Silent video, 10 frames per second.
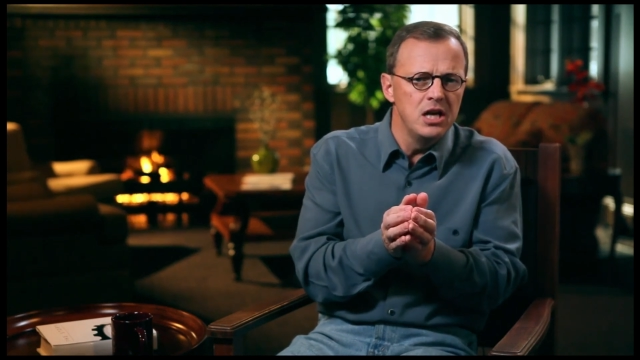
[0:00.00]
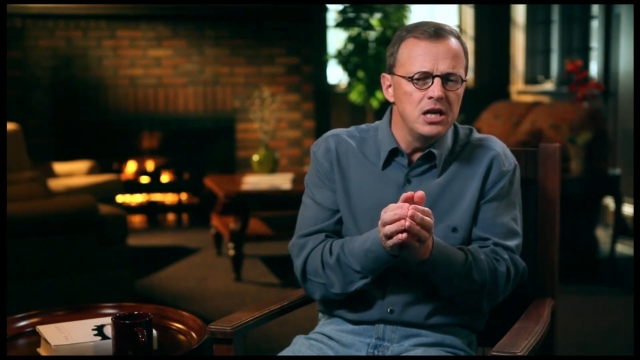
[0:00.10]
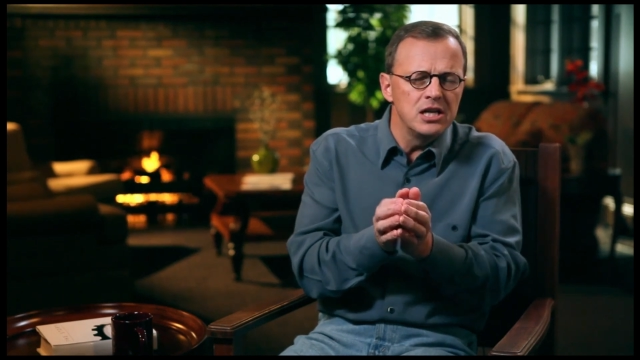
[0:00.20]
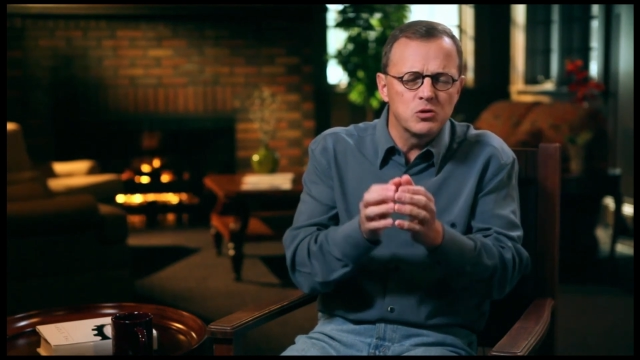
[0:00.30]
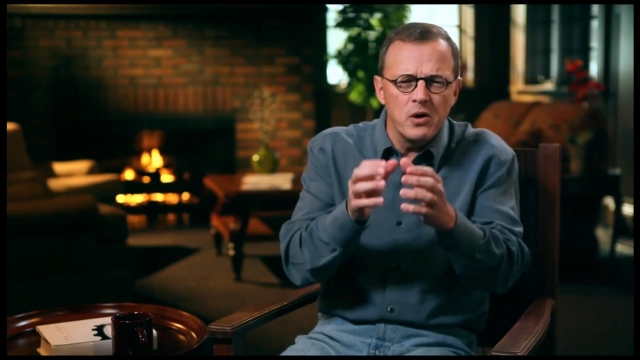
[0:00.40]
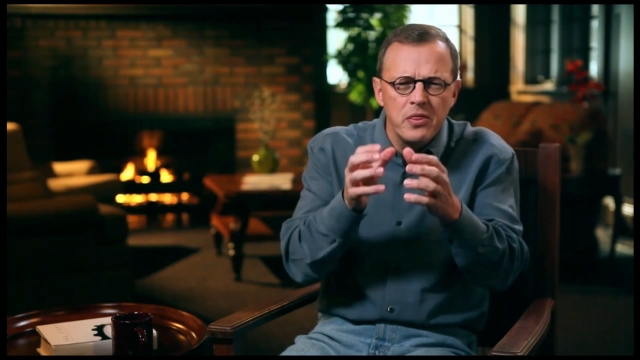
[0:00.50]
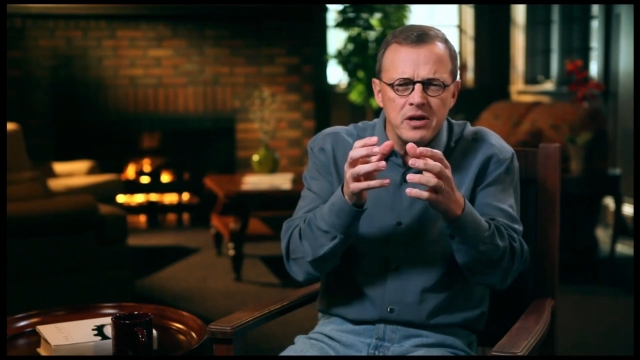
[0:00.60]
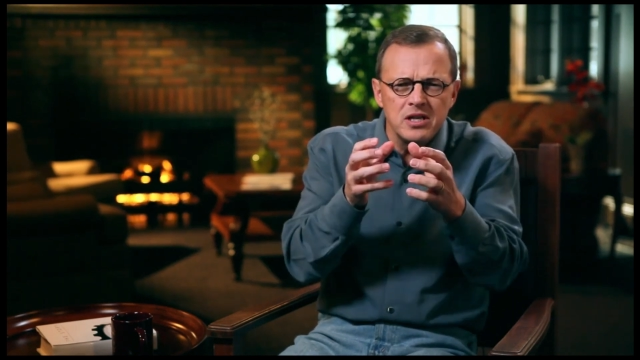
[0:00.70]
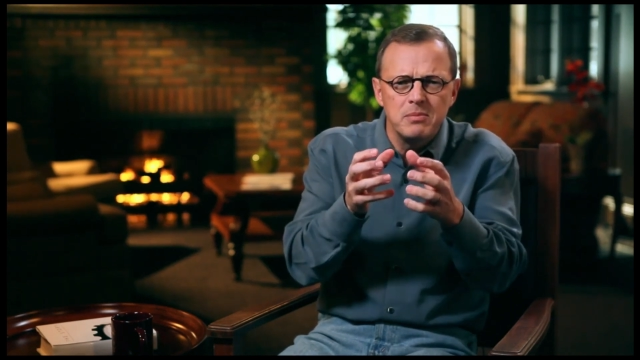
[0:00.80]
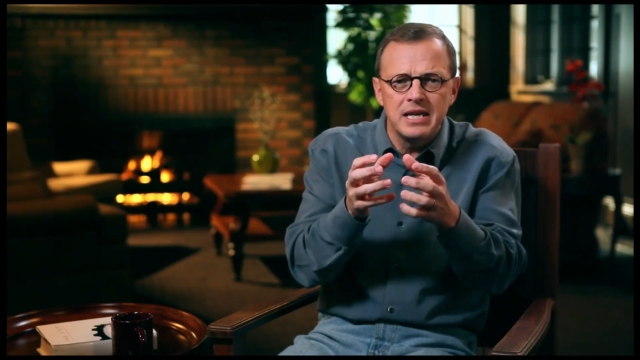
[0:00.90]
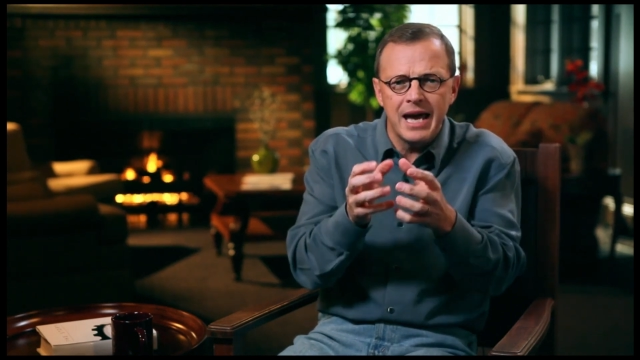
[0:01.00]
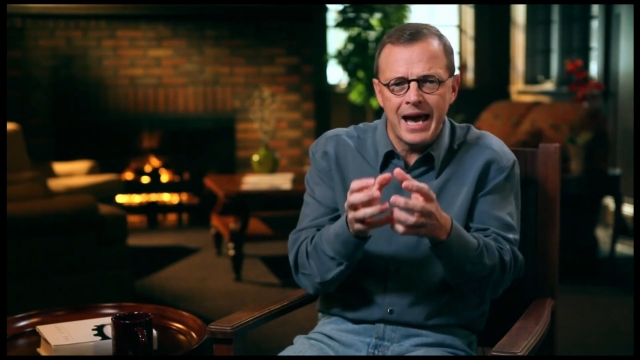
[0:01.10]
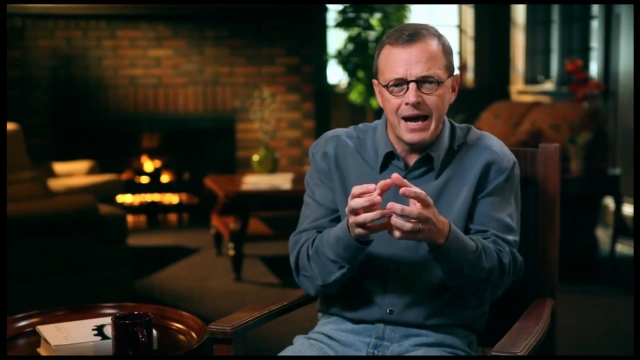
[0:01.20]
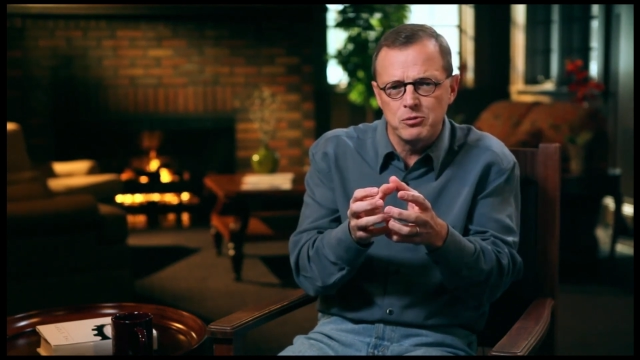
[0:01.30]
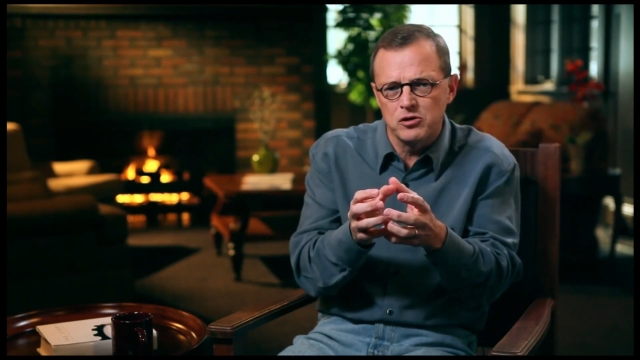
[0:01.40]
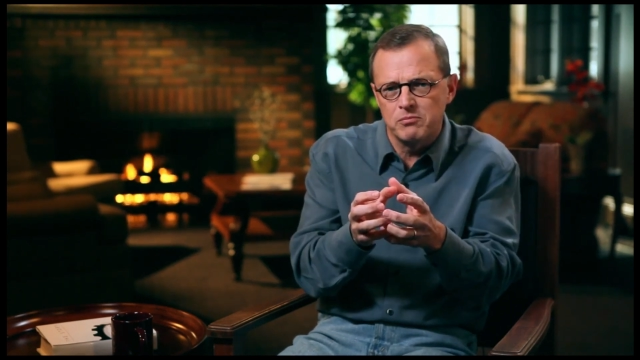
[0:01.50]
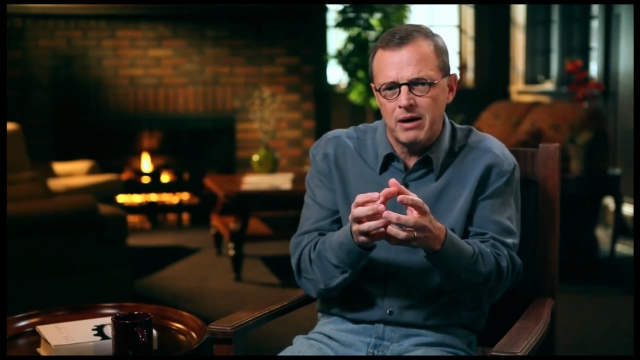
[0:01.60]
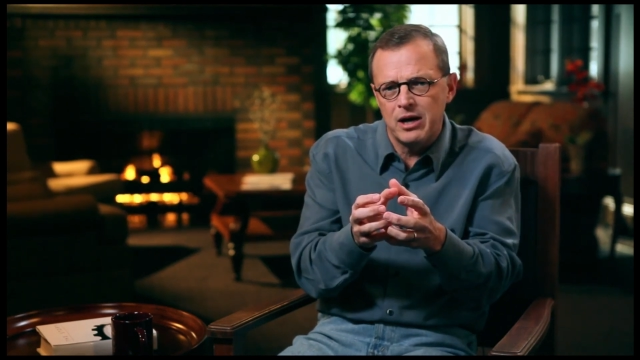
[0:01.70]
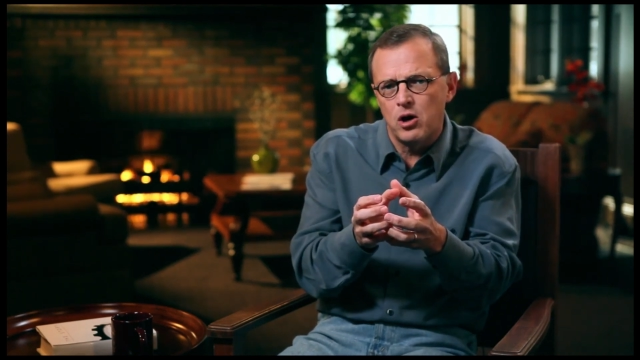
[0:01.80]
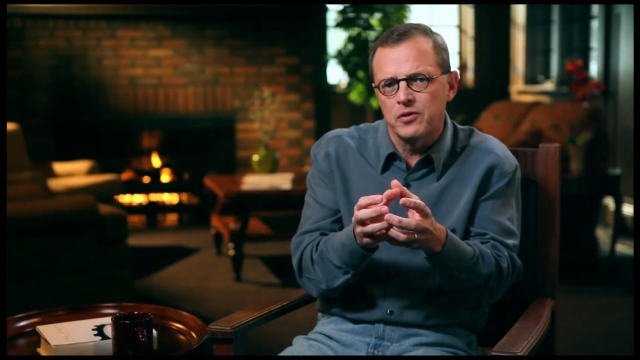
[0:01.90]
It's one thing to be captured
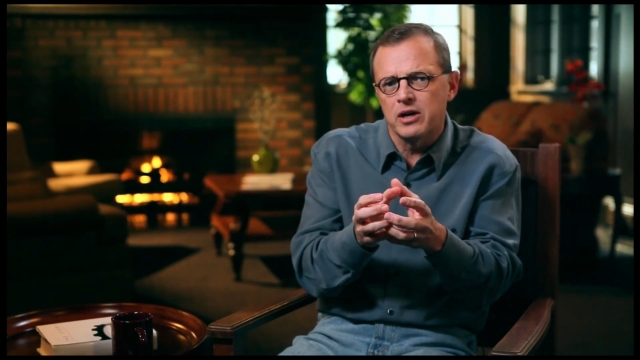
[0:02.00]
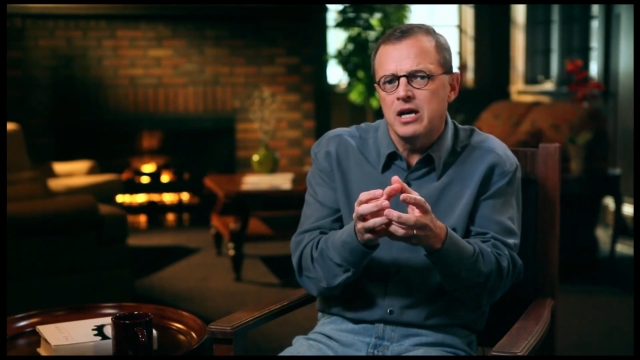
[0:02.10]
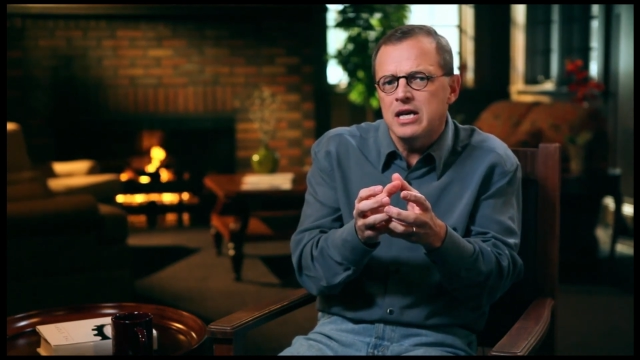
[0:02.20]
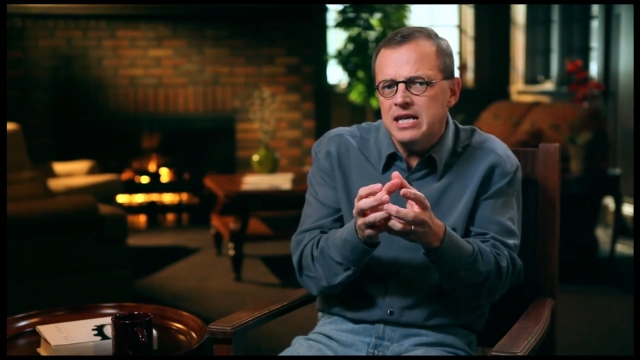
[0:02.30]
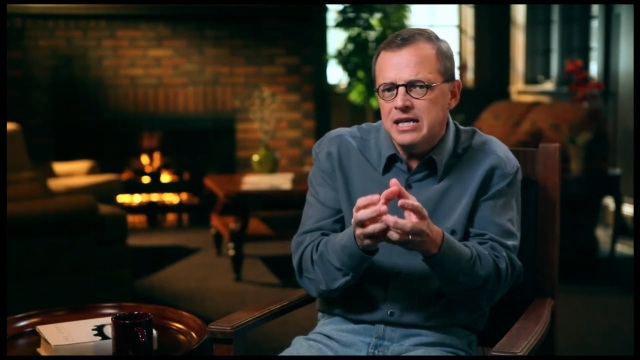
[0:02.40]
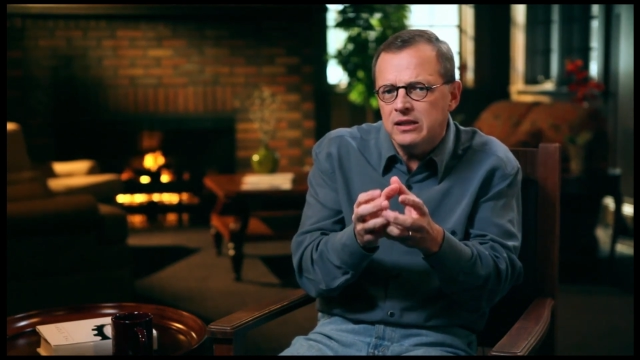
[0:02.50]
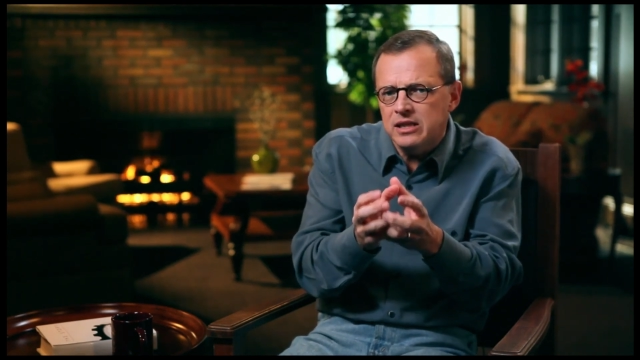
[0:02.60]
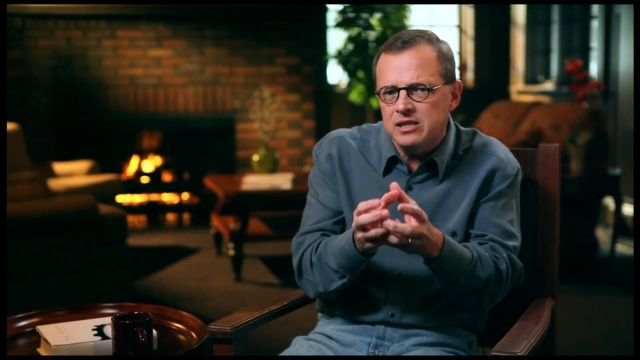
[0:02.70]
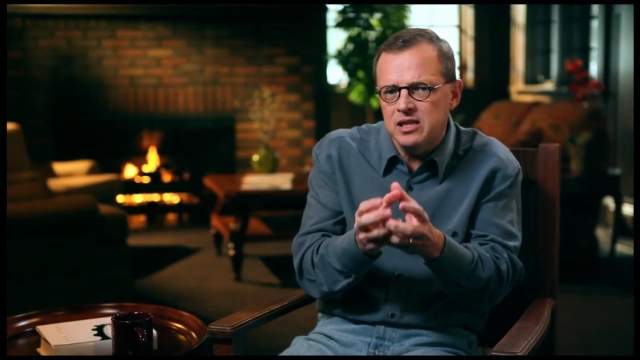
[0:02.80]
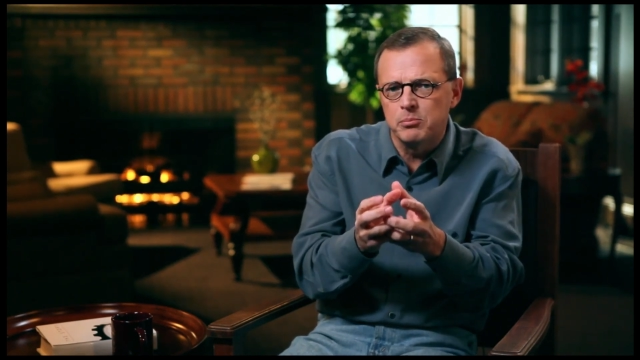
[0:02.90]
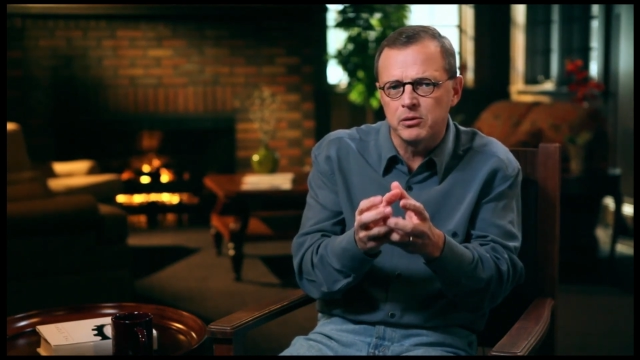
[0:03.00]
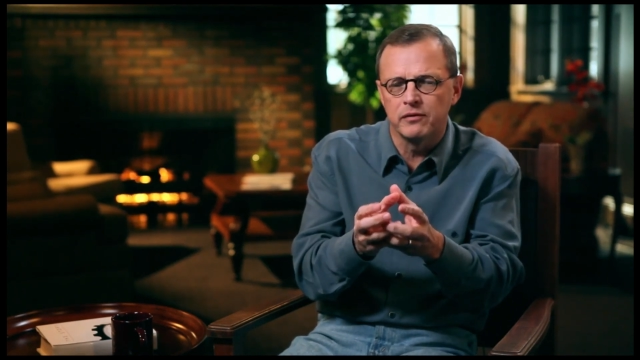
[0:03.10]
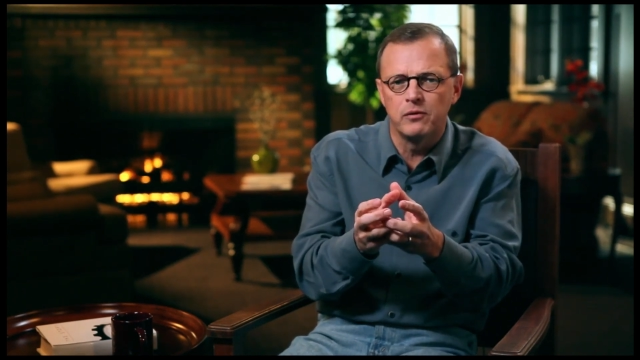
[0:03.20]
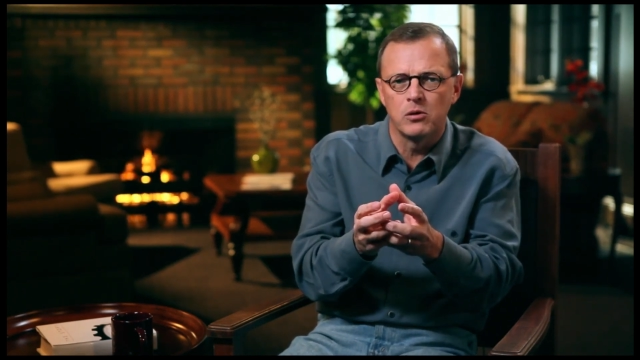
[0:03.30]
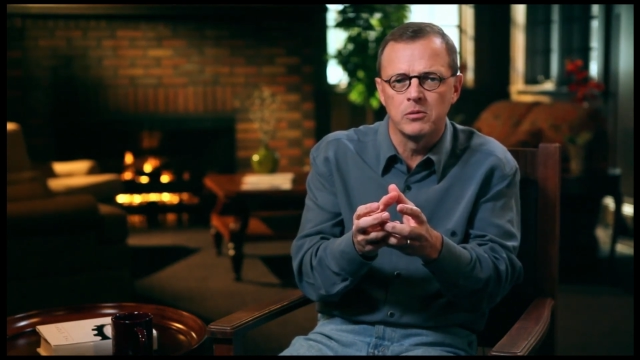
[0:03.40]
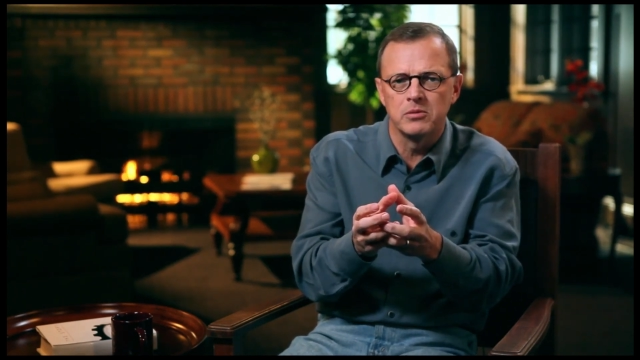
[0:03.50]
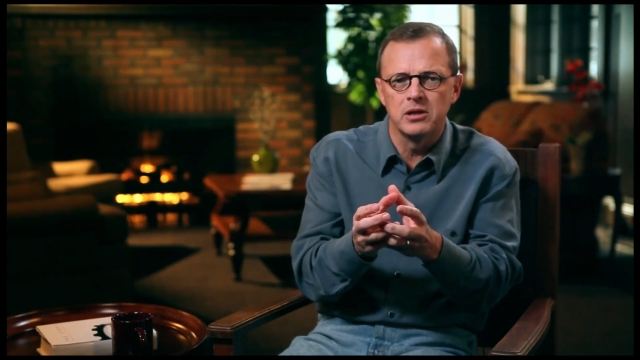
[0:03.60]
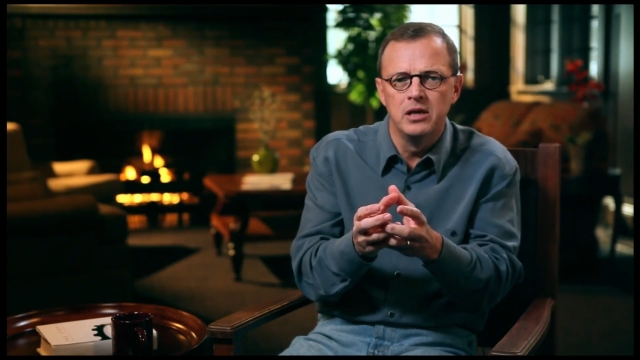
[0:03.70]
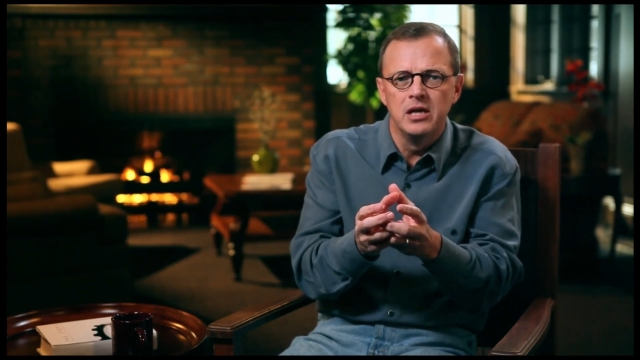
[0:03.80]
by all the healings he performed,